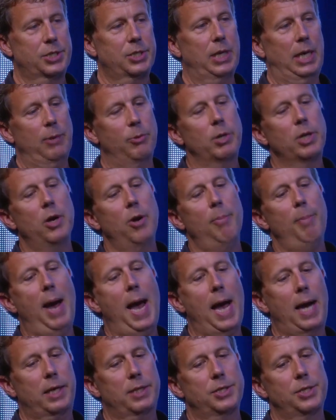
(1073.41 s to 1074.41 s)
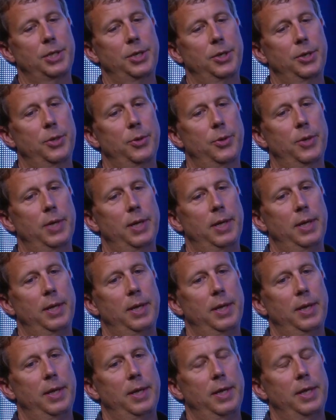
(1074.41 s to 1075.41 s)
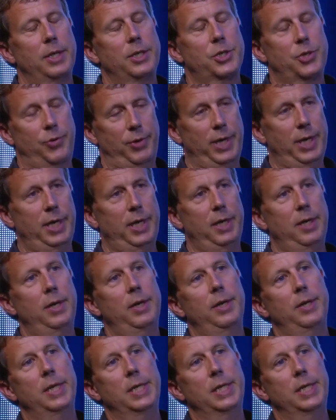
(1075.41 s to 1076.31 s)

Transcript: would go back to treating